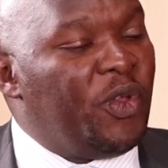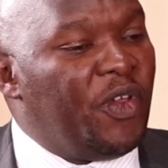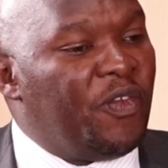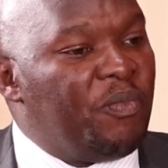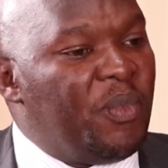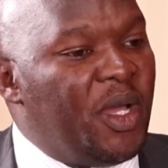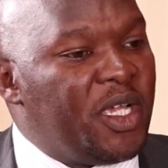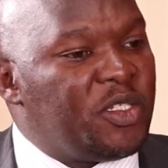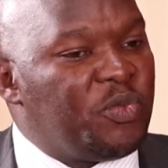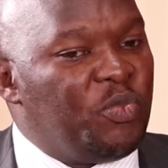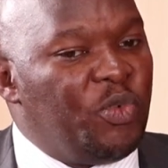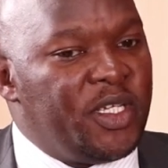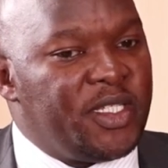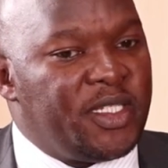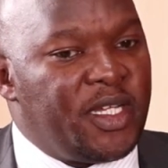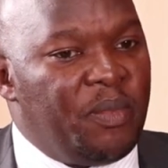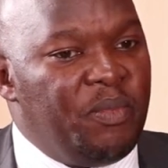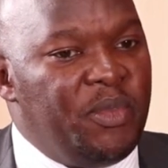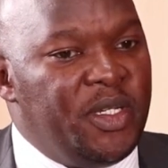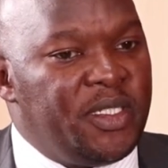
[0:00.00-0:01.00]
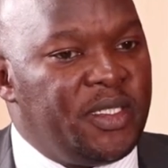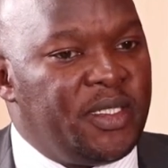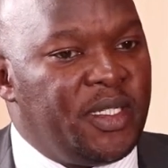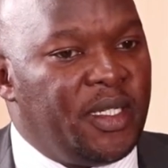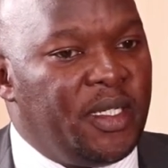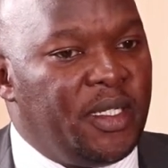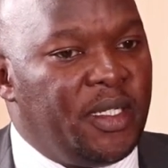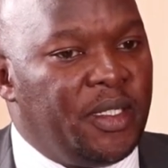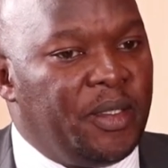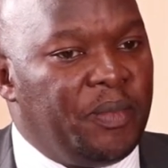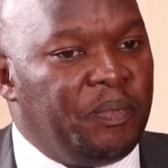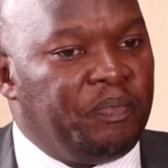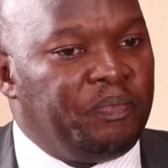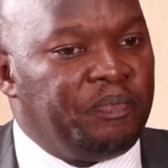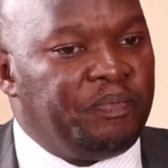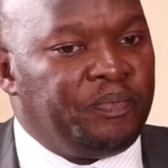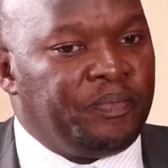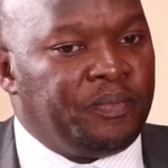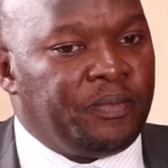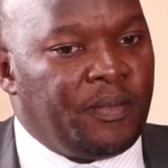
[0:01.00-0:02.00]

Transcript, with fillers: we have much more established um,